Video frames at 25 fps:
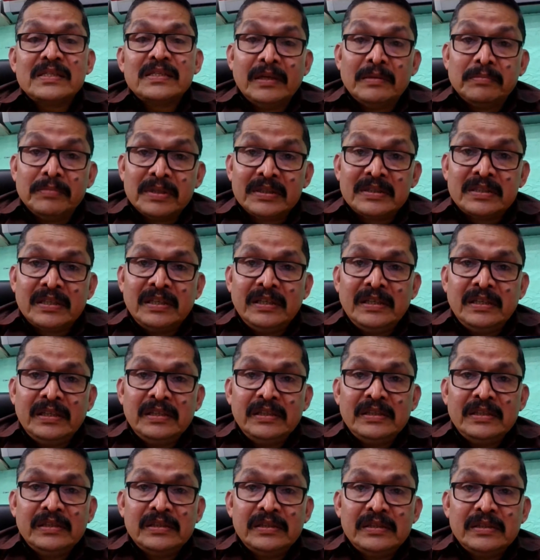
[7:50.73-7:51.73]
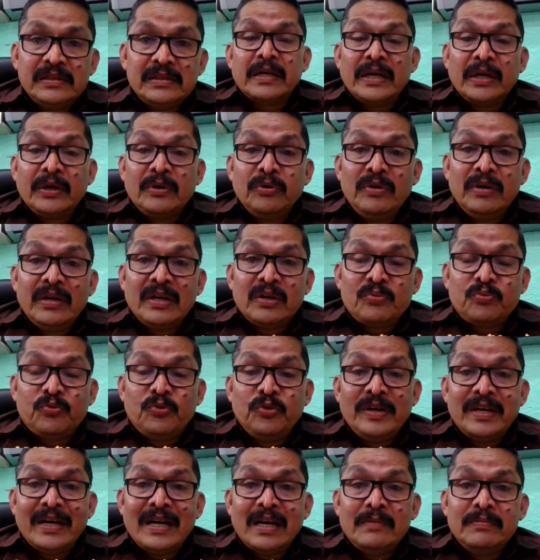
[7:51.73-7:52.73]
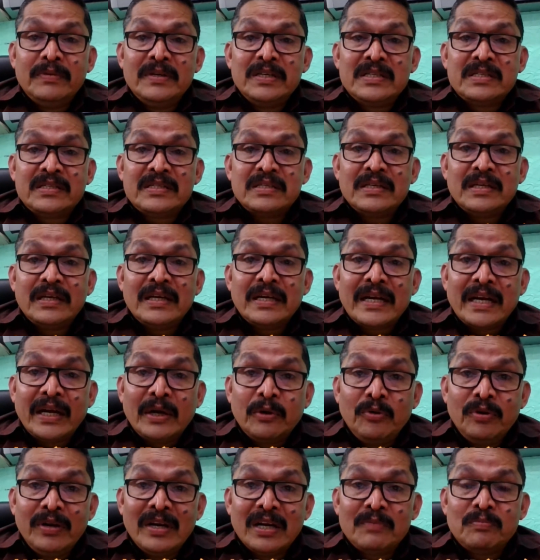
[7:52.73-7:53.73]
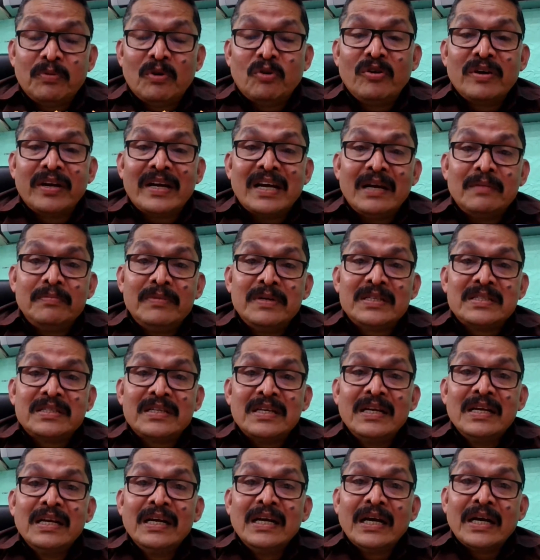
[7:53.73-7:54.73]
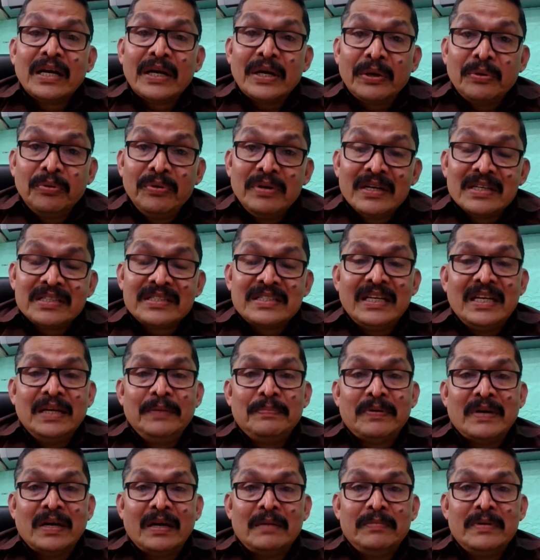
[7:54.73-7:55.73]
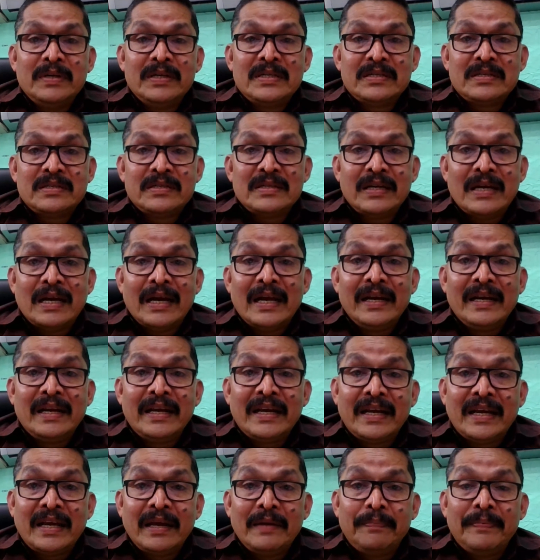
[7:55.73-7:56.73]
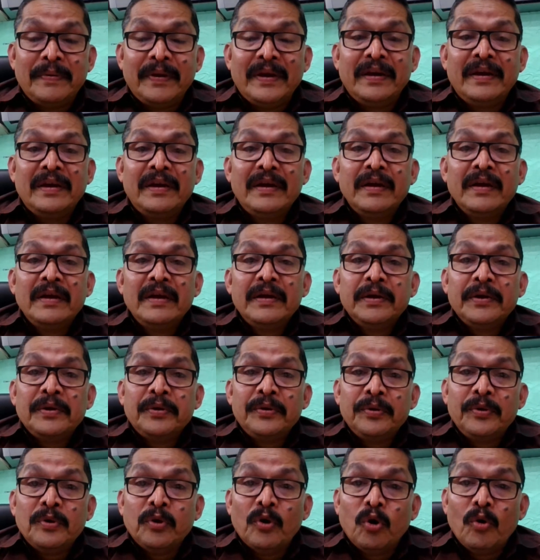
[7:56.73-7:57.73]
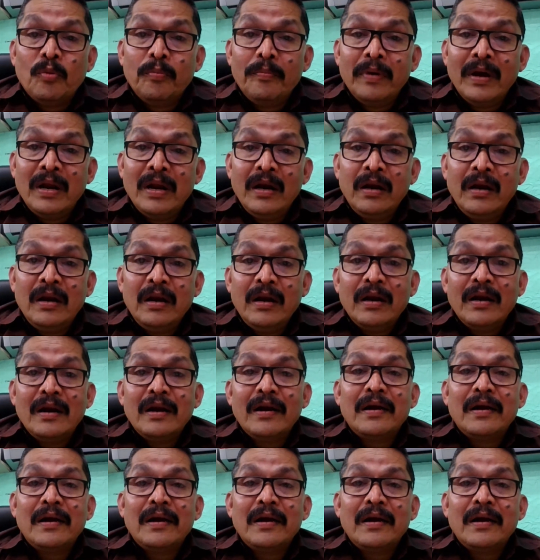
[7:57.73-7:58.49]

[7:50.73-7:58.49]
Number three, regular food habits, regular bowel habits, regular sleep habits, and keeping normal